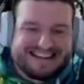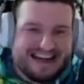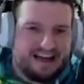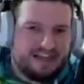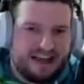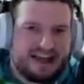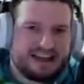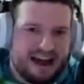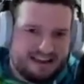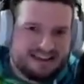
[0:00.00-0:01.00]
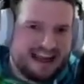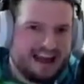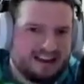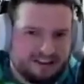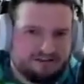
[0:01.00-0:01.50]
Death Egg at the
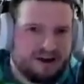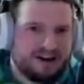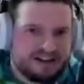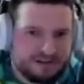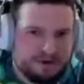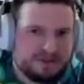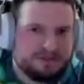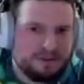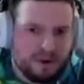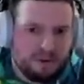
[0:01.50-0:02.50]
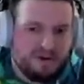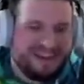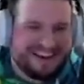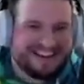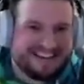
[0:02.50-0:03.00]
end of the run is the most important one.
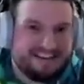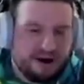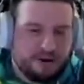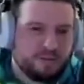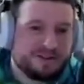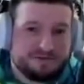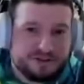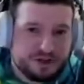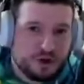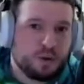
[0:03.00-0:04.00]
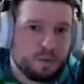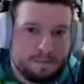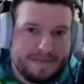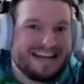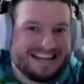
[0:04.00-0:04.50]
That can save upwards of 2
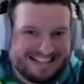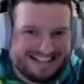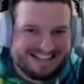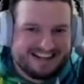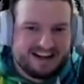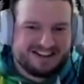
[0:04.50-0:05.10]
minutes.